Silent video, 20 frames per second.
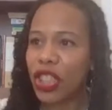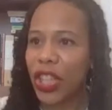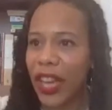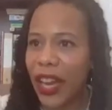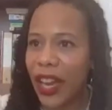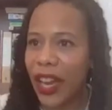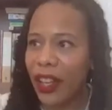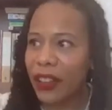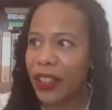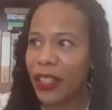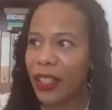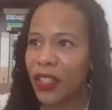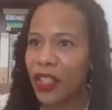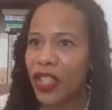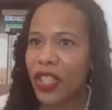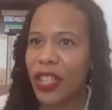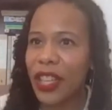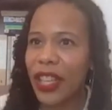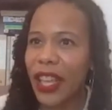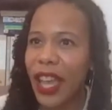
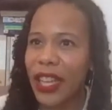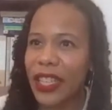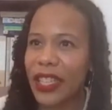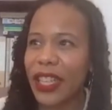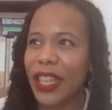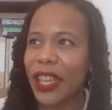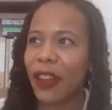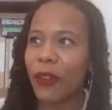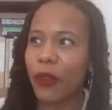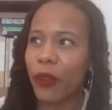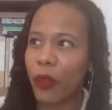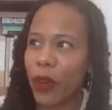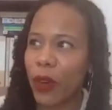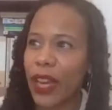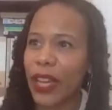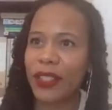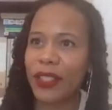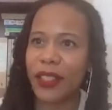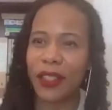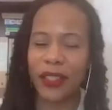challenged the idea of
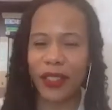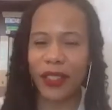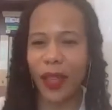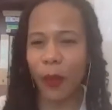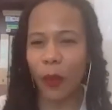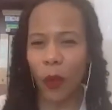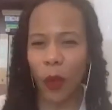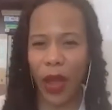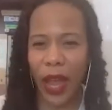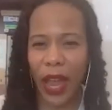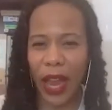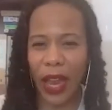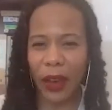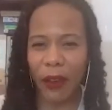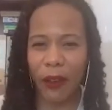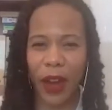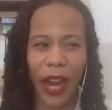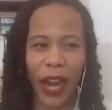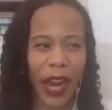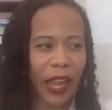race in some way,
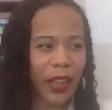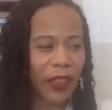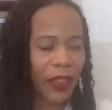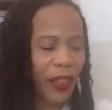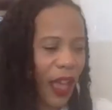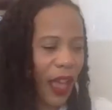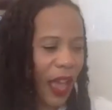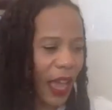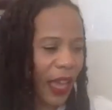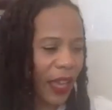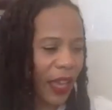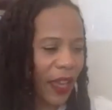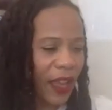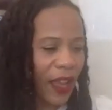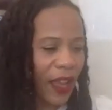right? Like,